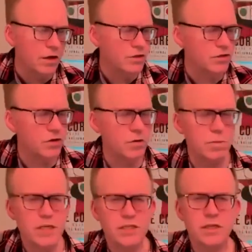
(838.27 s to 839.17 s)
So
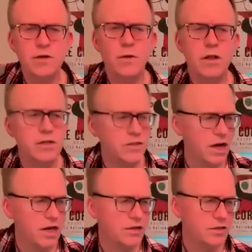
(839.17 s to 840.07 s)
basically what this,
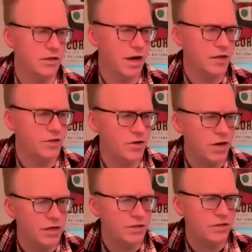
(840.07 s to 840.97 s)
hi
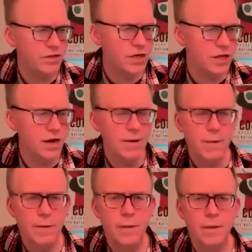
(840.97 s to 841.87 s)
Tony, nice to you there.
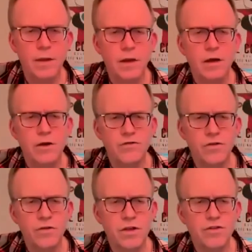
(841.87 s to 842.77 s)

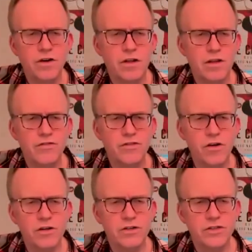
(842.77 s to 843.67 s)
So this
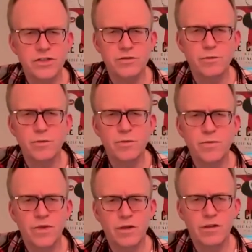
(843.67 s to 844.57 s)
song is just
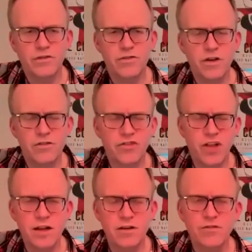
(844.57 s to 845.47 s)
sort of
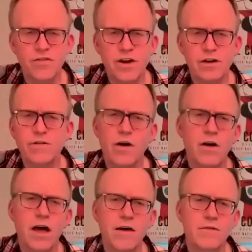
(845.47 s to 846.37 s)
standard fare
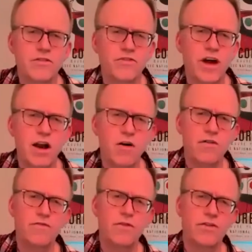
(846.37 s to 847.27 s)
to start
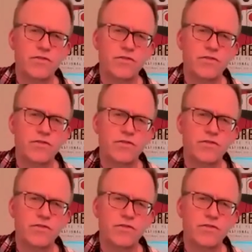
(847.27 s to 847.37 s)
off with.